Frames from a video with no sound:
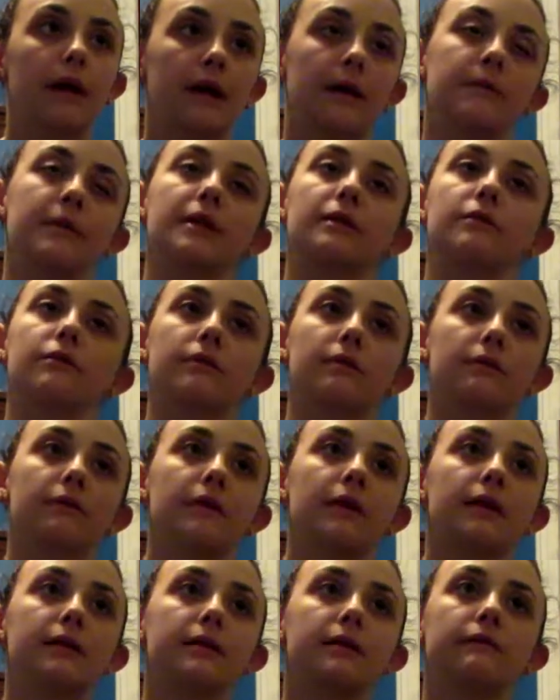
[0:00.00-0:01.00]
I mean,
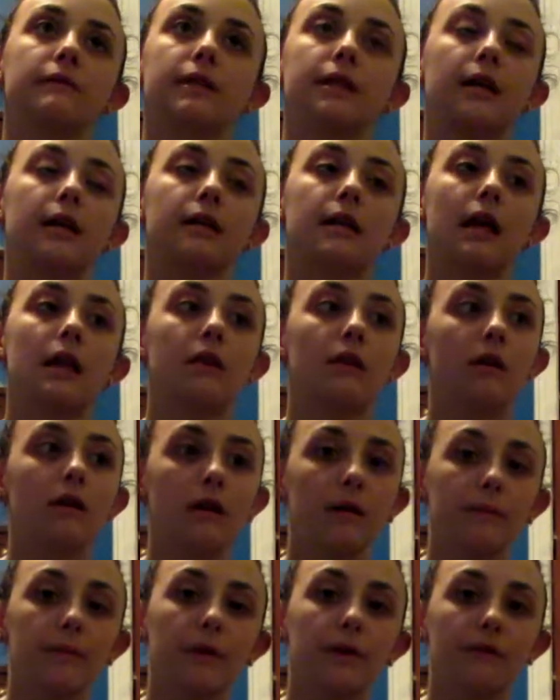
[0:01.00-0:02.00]
relatively not that
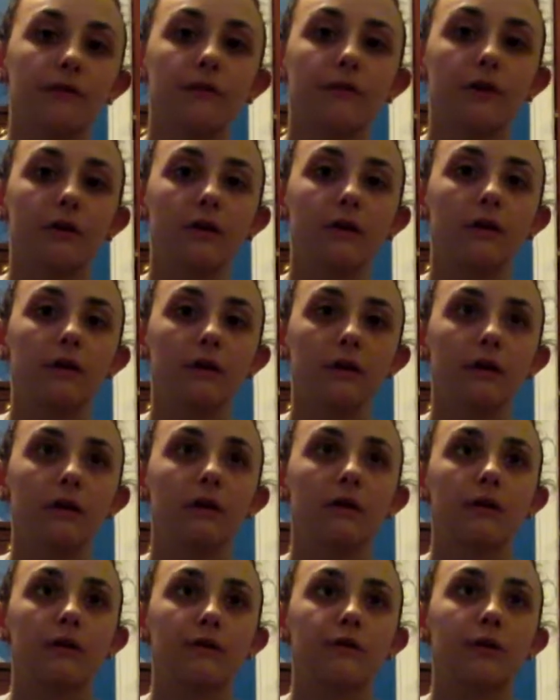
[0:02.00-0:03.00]
long, but for,
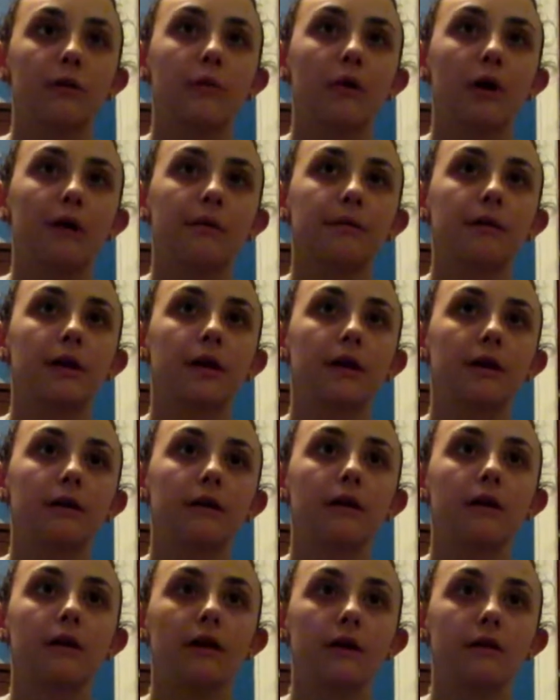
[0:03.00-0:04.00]
for probably
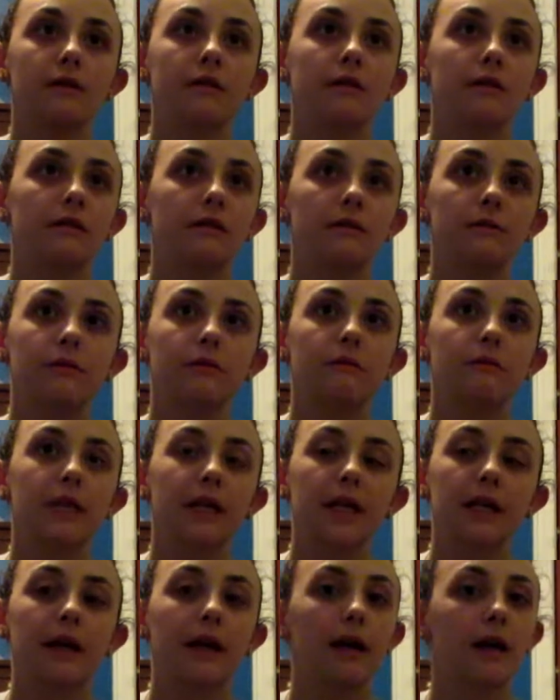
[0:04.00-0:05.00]
a solid
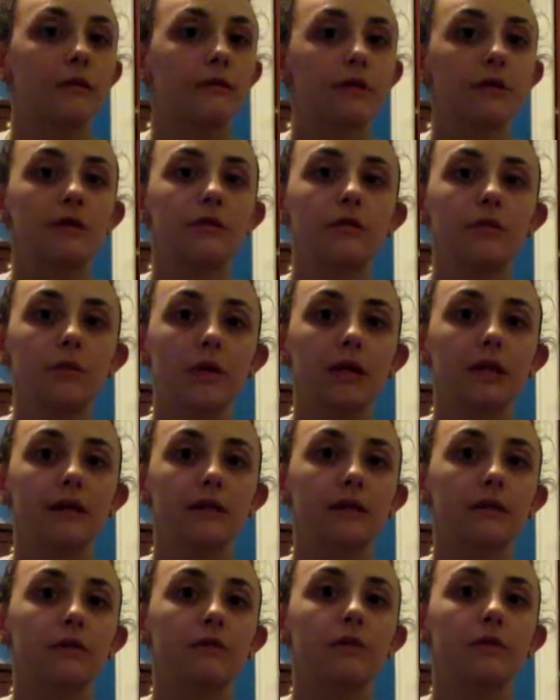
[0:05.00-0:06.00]
week and a half to two
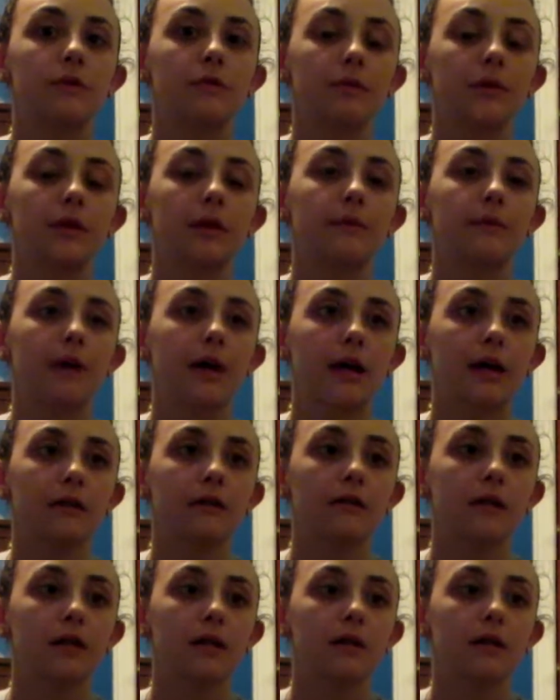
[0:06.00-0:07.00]
weeks, it was really
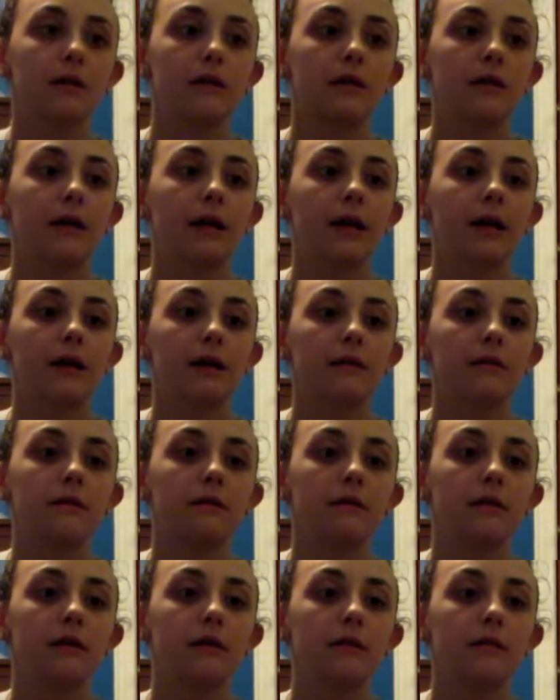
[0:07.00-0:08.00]
bad.
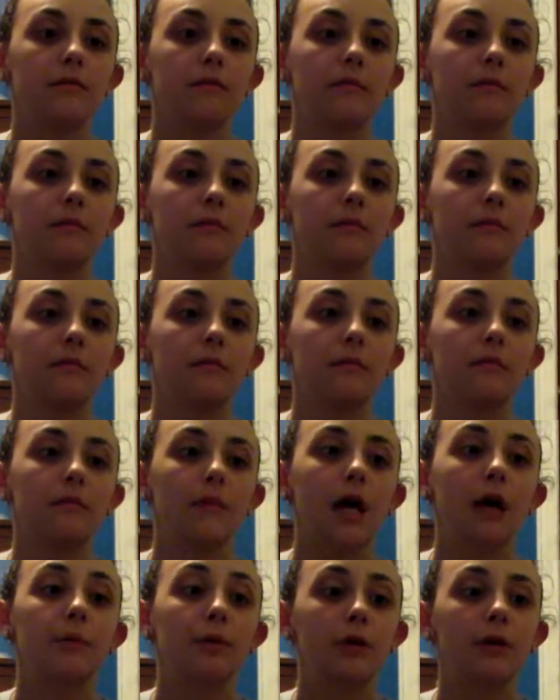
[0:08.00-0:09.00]
And, um,
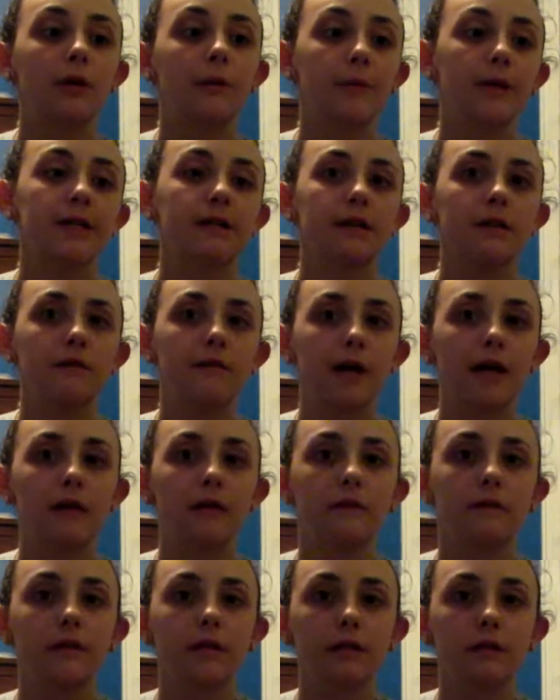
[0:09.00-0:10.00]
I'm pulling myself
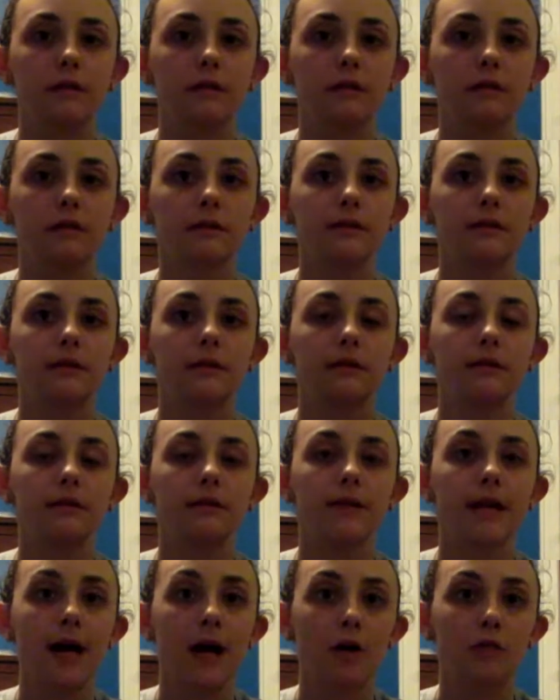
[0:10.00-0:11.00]
out of it
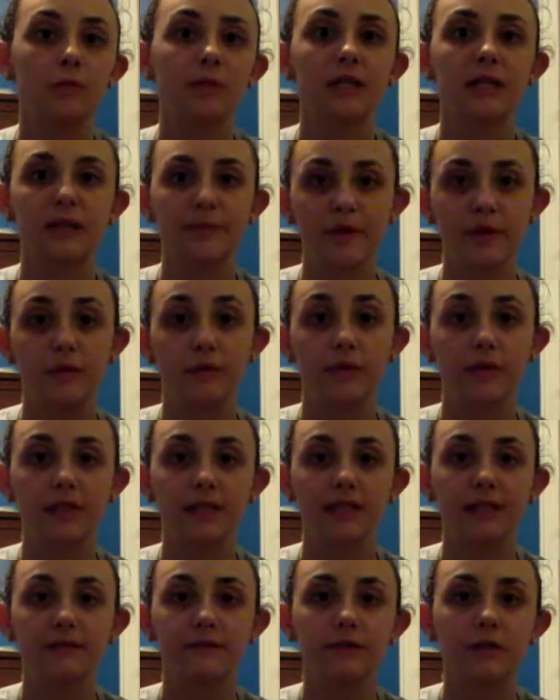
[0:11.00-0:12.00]
now, but it's been
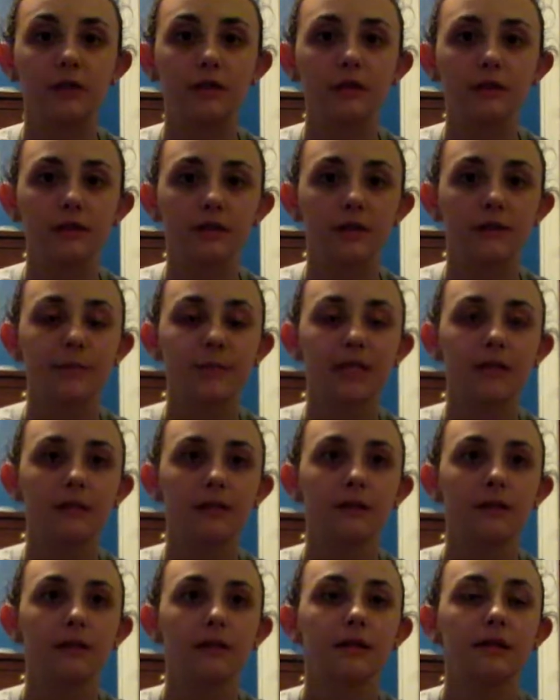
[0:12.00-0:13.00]
really difficult on
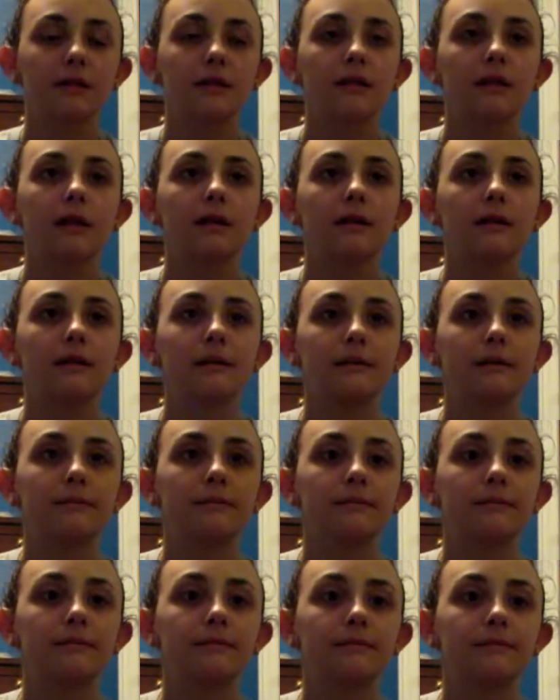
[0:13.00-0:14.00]
me.
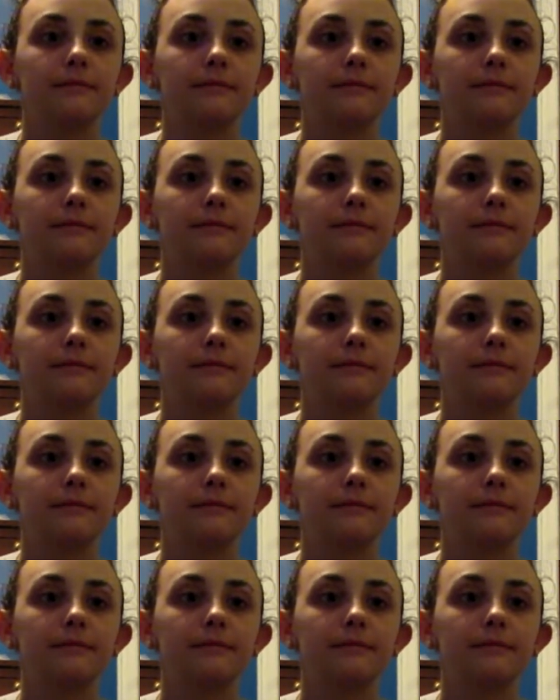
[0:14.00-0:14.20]
Um,